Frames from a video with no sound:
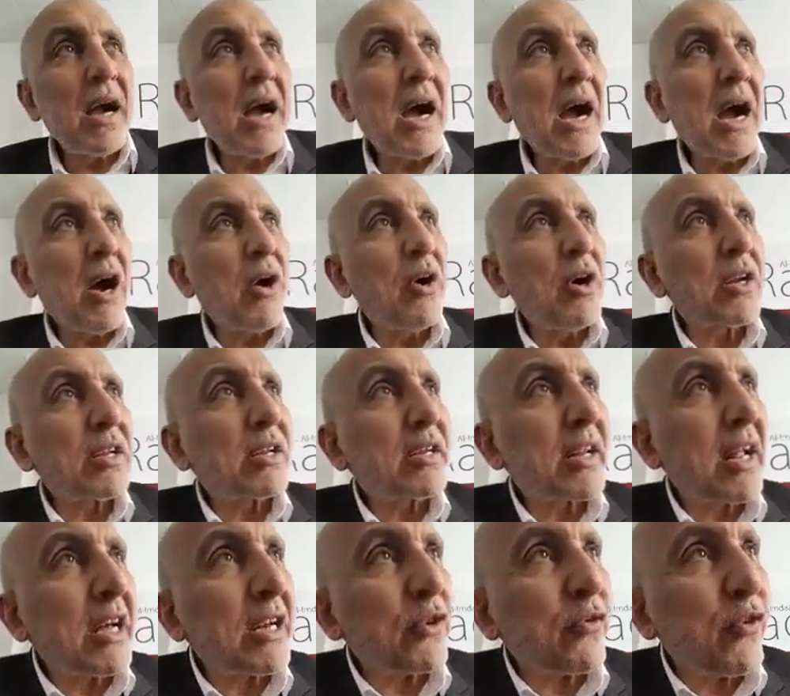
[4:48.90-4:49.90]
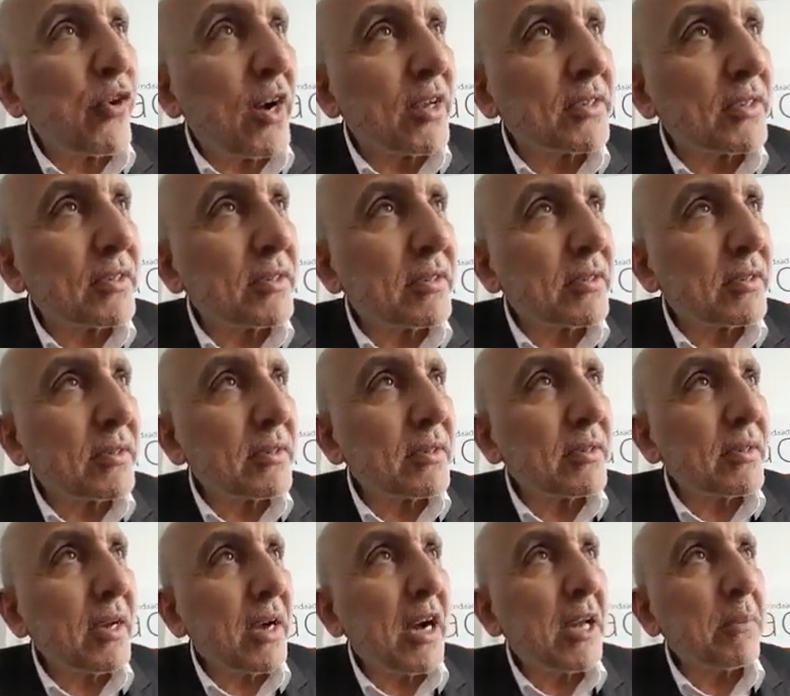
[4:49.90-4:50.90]
Our grandfathers
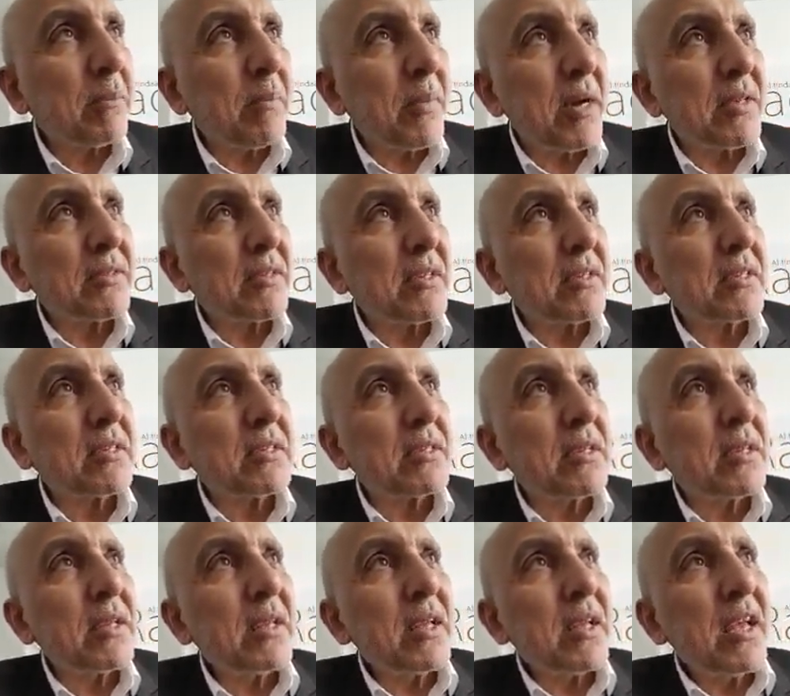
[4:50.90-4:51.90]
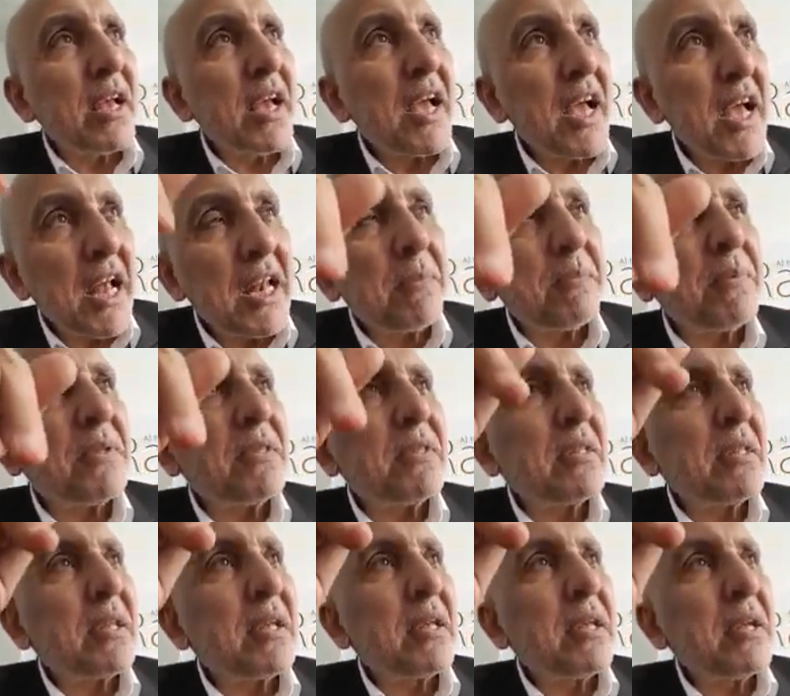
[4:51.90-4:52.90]
and mothers helped
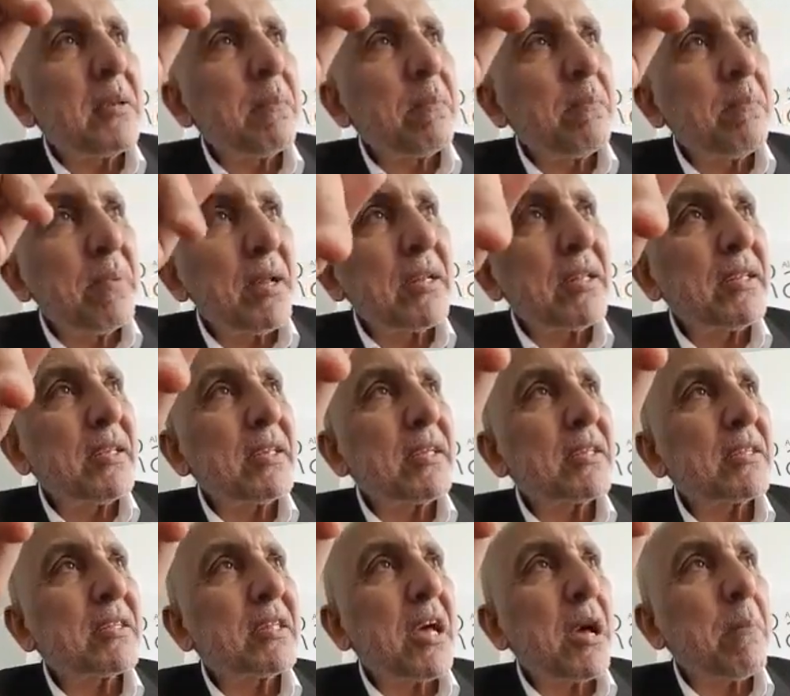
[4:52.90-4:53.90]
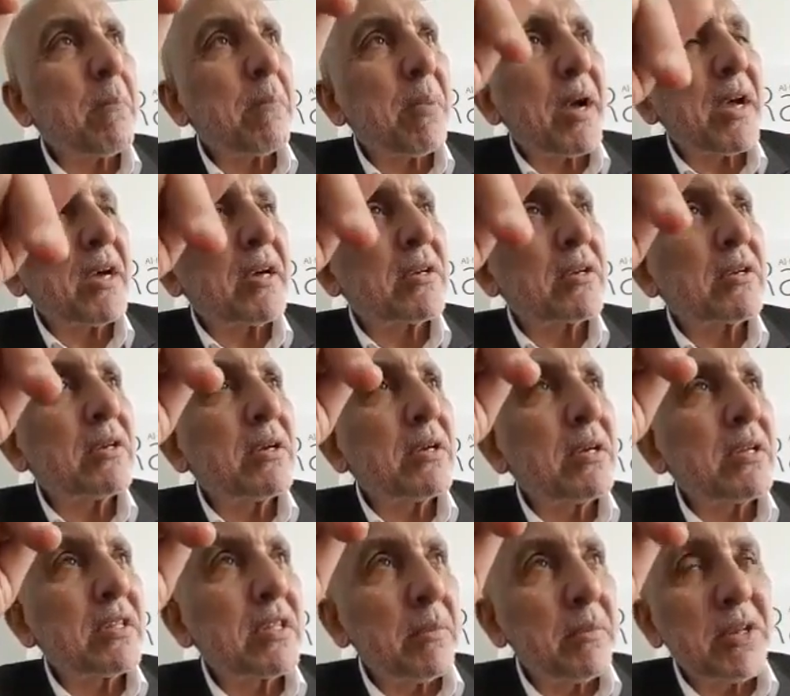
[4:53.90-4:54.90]
building the empire,
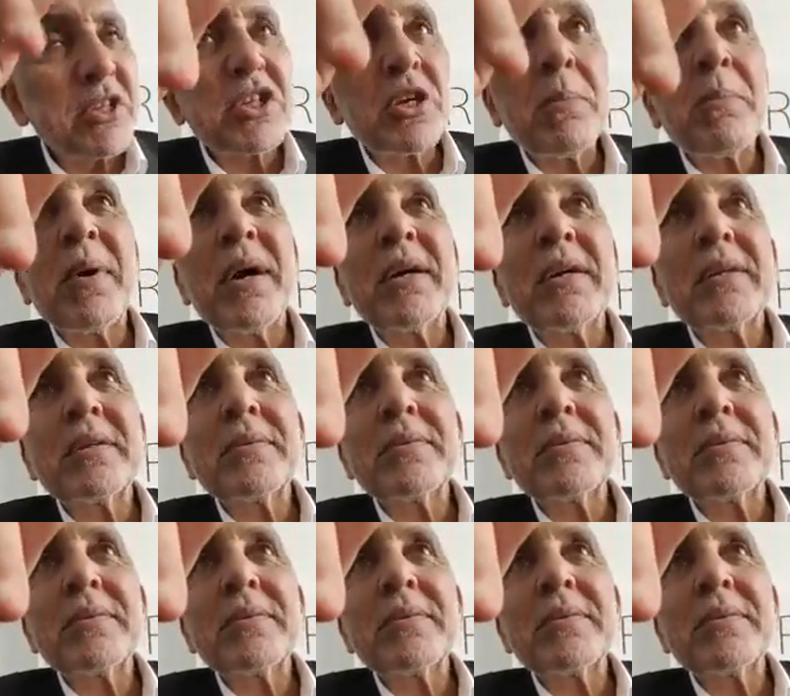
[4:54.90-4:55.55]
the British Empire.